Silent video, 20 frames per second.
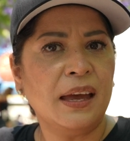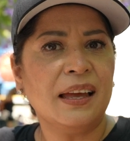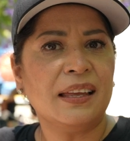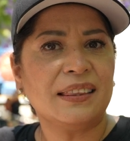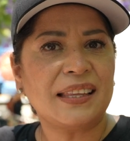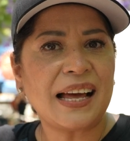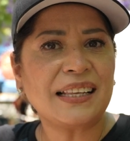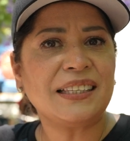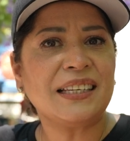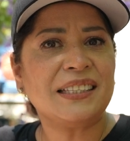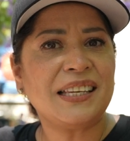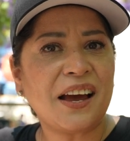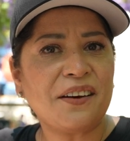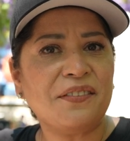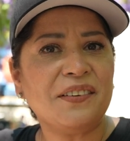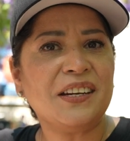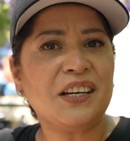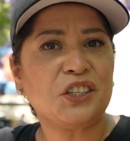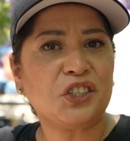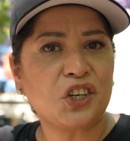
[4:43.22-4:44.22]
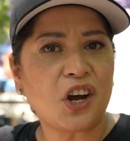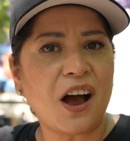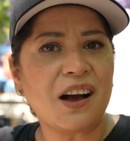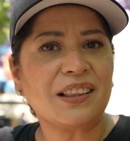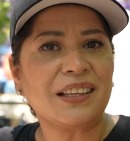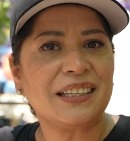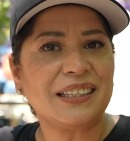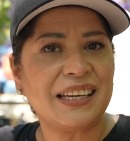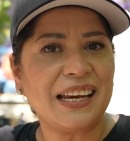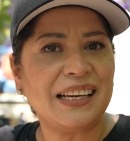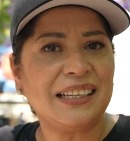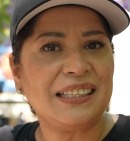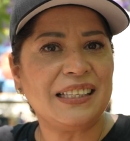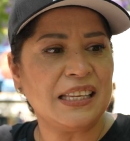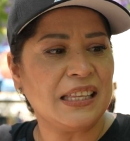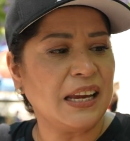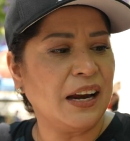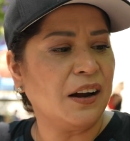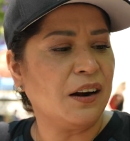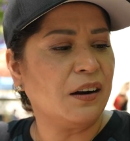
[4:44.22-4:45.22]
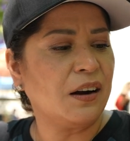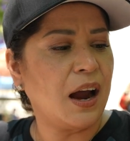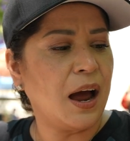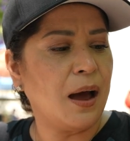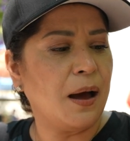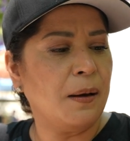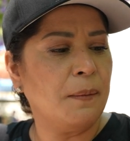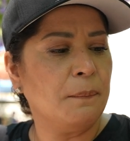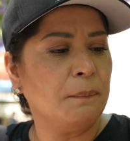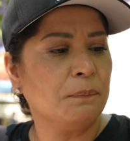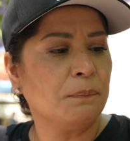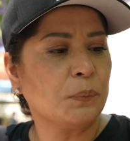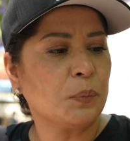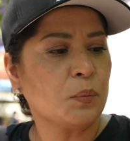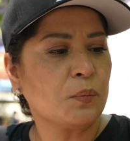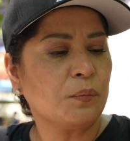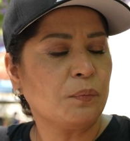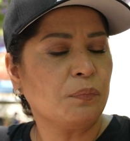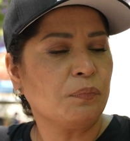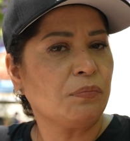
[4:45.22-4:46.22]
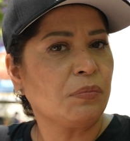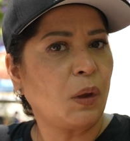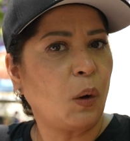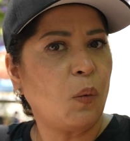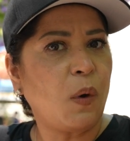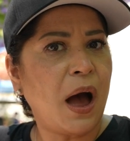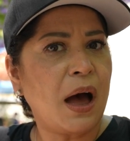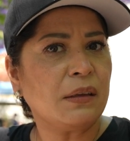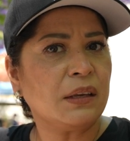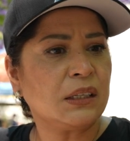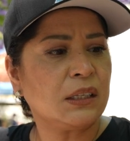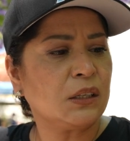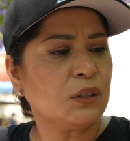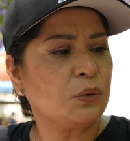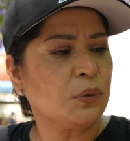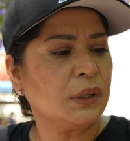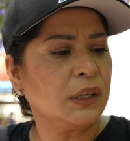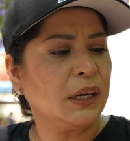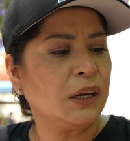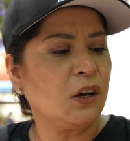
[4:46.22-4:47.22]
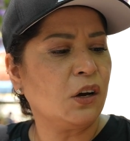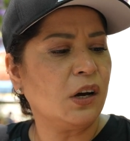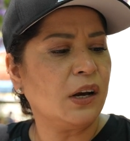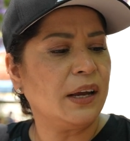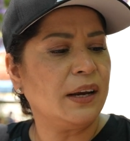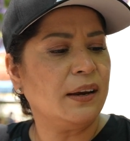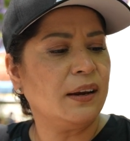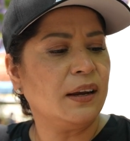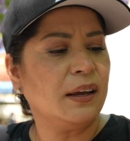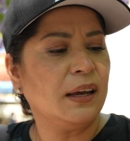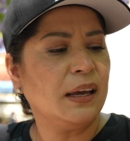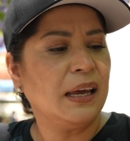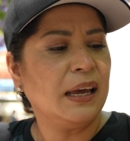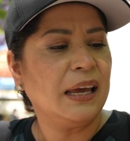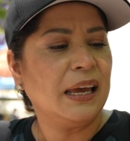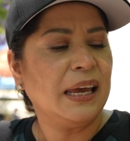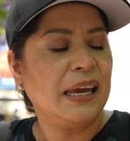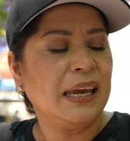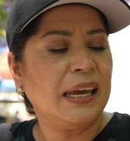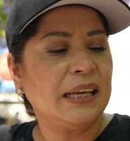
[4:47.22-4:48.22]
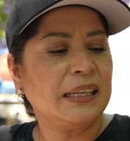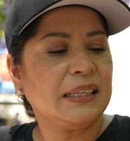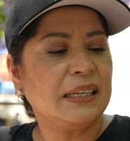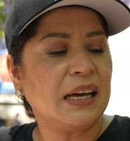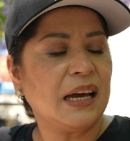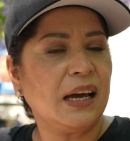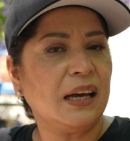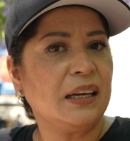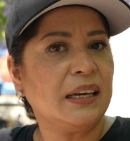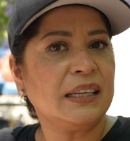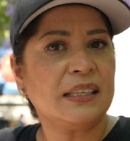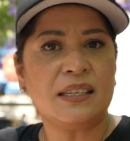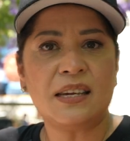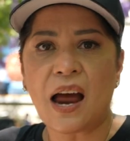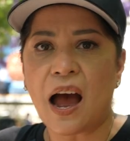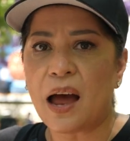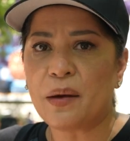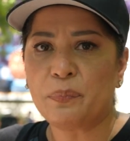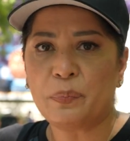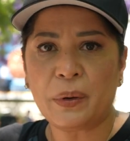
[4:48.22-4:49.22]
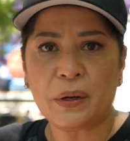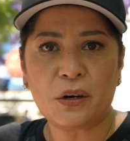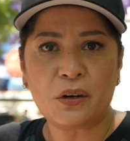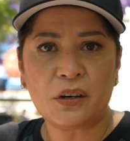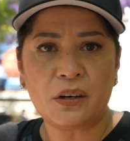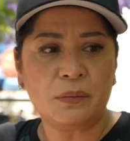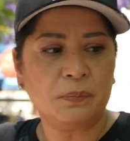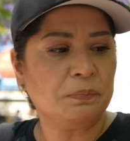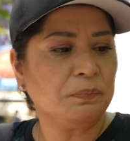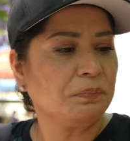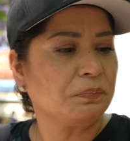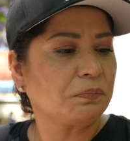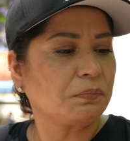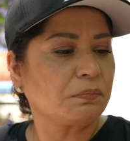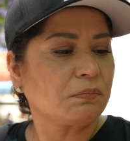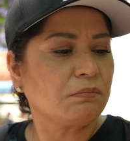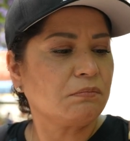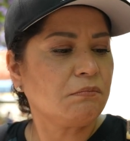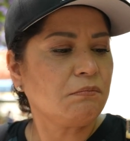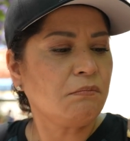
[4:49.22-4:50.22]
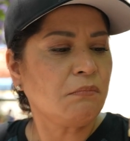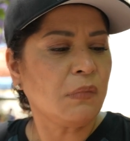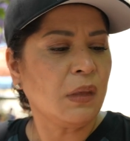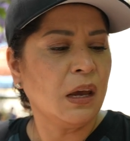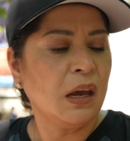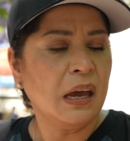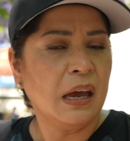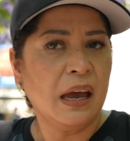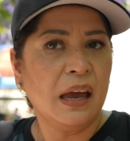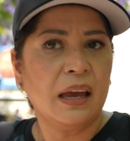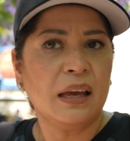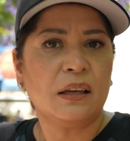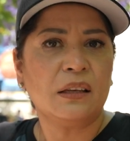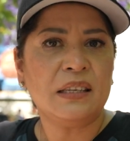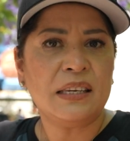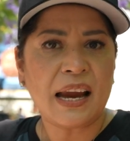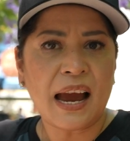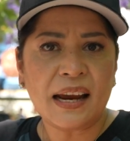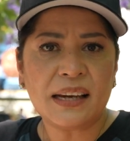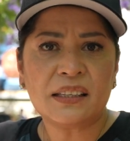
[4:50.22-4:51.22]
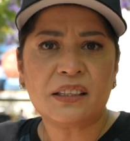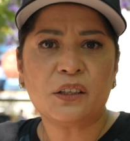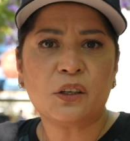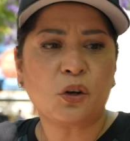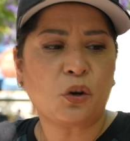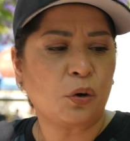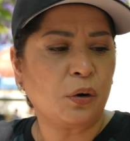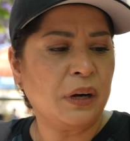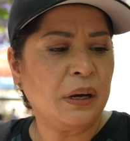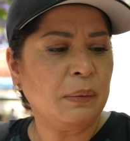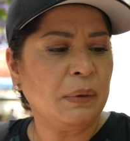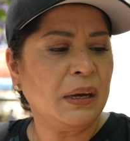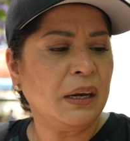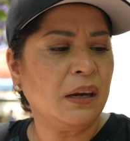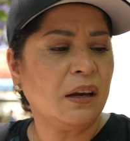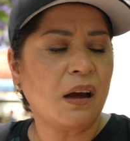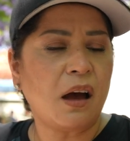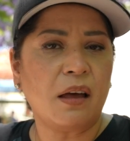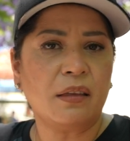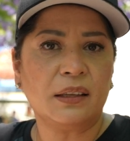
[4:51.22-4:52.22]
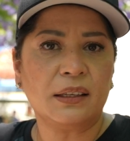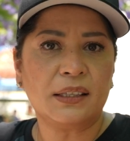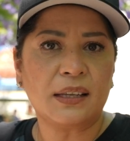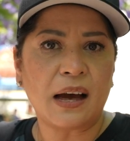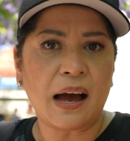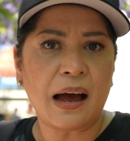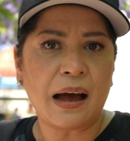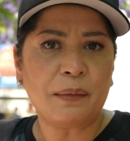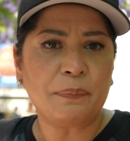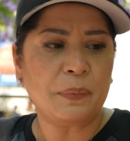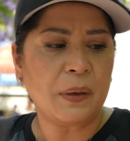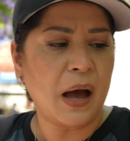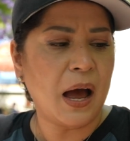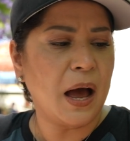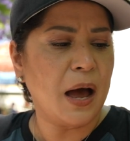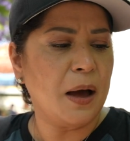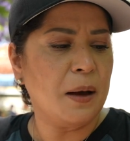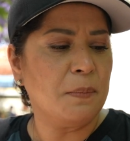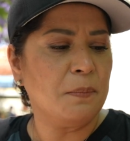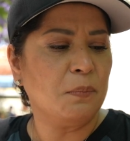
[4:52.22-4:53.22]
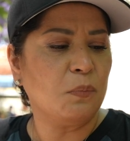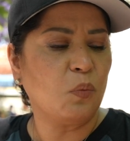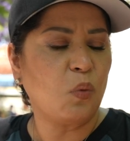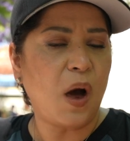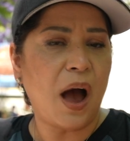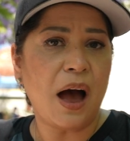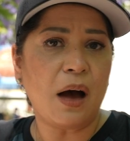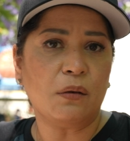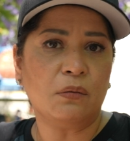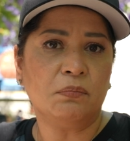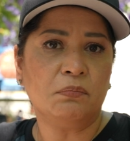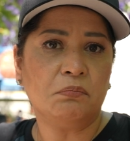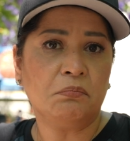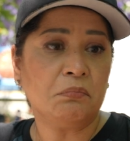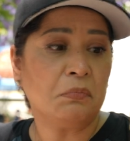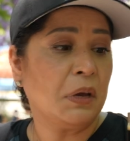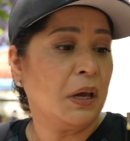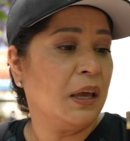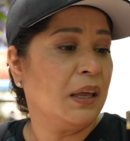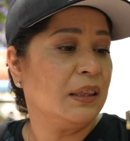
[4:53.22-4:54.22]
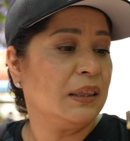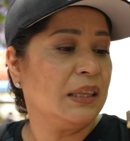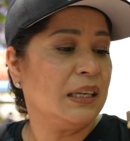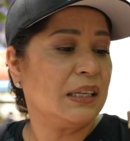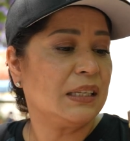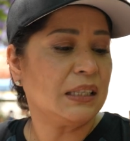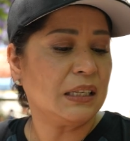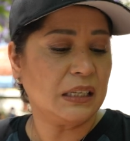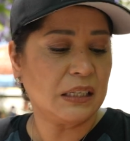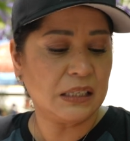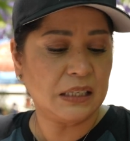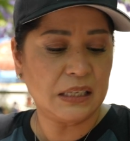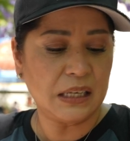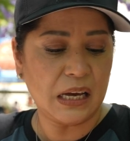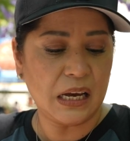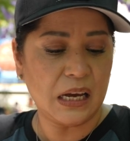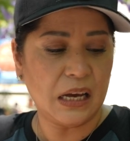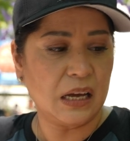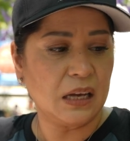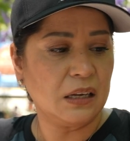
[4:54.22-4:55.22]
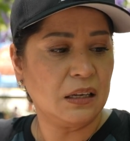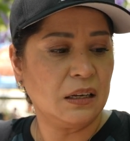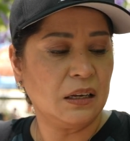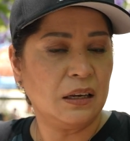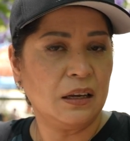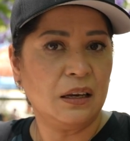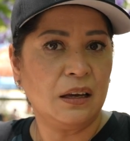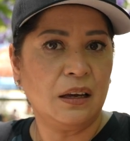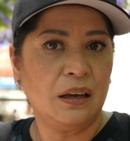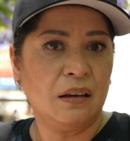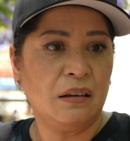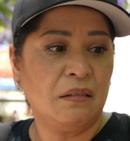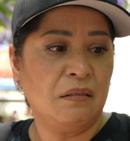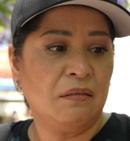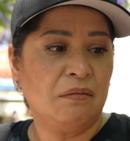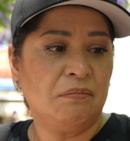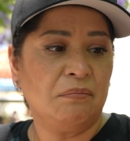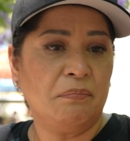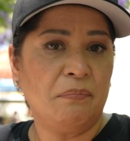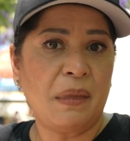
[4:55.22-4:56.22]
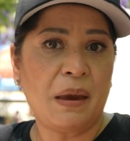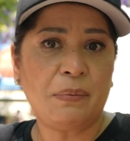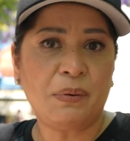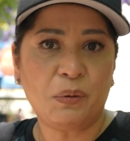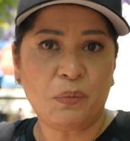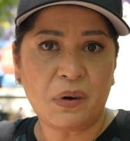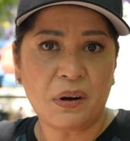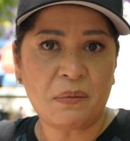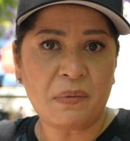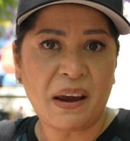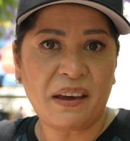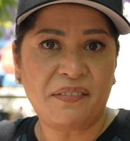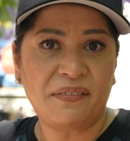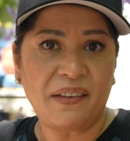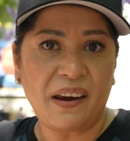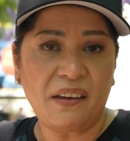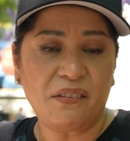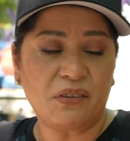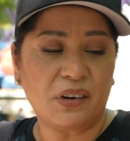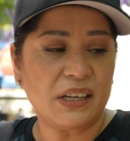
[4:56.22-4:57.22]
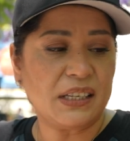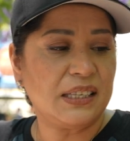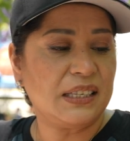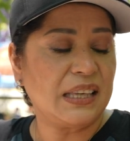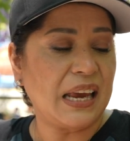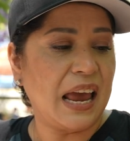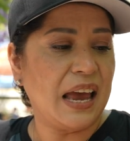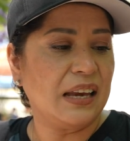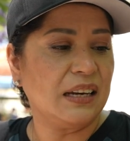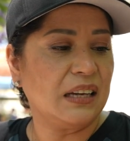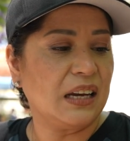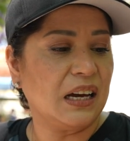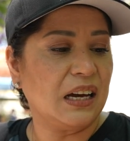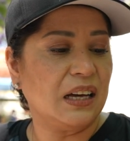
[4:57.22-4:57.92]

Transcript: That's a definite chocolate taste in there. Wow, this is really good. It is not bitter. Nice and creamy on the top. Wow, this is maybe one of my favorites, and